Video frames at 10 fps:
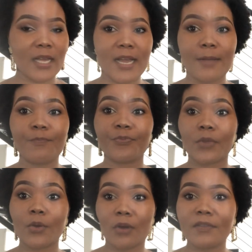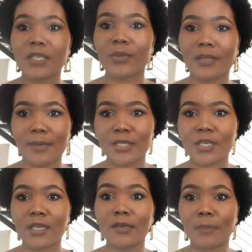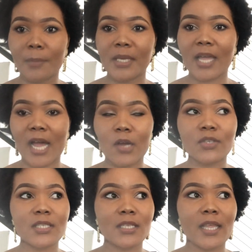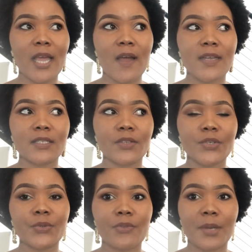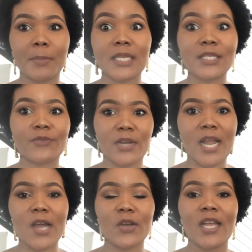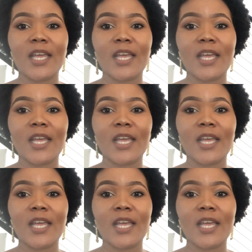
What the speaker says: obviously with the matching mommy gowns, they are 0 to 3 months for now.